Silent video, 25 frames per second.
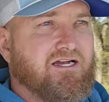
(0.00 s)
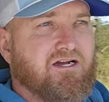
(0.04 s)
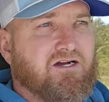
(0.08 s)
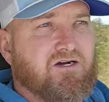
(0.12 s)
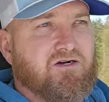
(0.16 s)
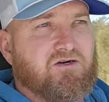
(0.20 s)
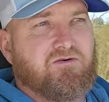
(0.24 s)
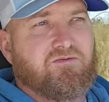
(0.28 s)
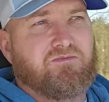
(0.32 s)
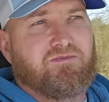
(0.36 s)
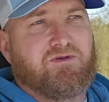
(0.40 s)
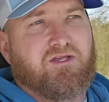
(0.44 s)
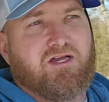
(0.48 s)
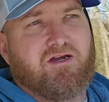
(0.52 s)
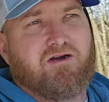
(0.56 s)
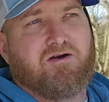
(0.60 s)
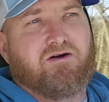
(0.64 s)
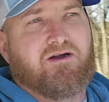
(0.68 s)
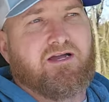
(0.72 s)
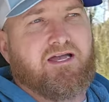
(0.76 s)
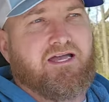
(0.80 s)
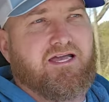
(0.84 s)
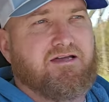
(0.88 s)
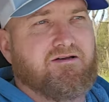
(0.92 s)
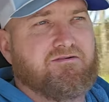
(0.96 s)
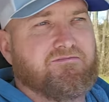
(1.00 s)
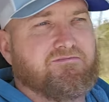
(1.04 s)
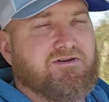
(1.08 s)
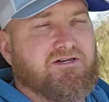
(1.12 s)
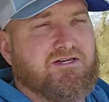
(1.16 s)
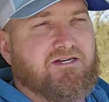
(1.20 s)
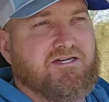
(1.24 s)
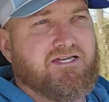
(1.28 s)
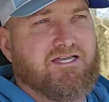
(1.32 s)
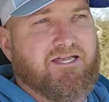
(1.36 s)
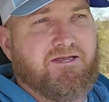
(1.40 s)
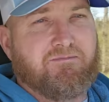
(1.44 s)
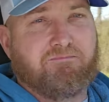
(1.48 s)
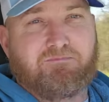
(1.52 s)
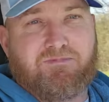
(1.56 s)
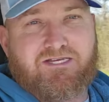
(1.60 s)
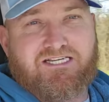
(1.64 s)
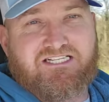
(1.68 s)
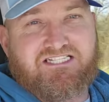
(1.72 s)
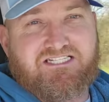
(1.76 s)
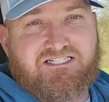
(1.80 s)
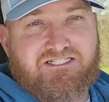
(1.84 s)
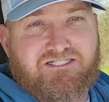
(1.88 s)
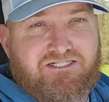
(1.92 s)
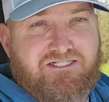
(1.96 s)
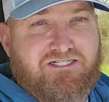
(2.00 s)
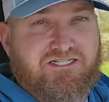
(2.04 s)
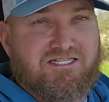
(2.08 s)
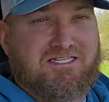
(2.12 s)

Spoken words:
I hope y'all have ambitions